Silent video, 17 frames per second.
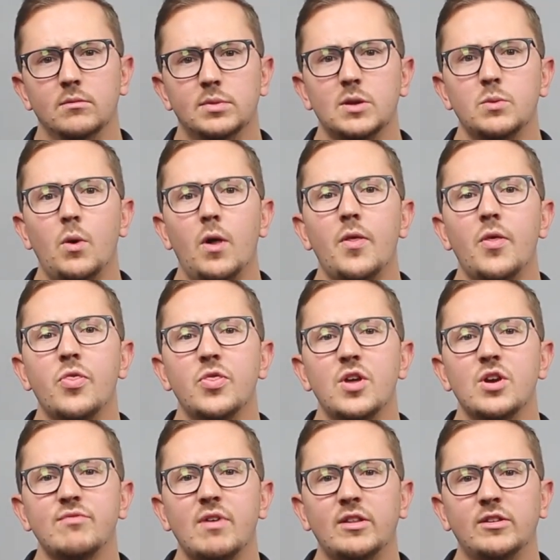So while the
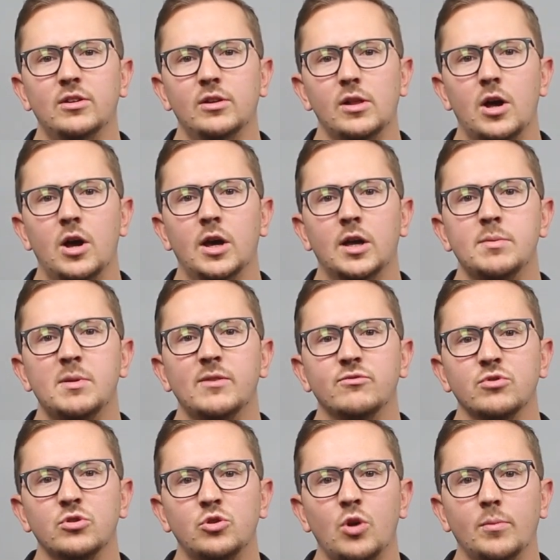theoretical argument
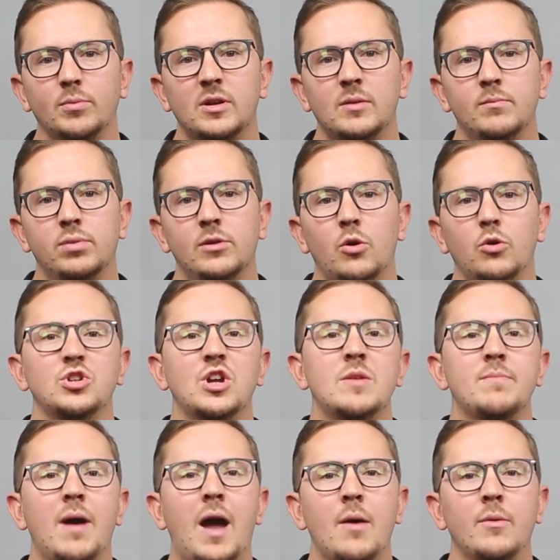for adopting
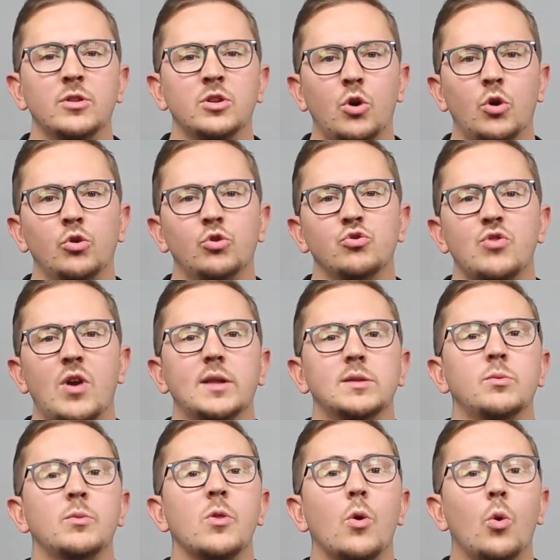blockchain-powered
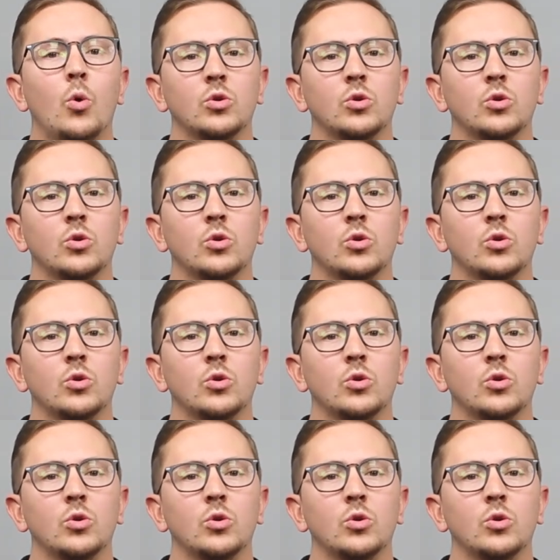contracts with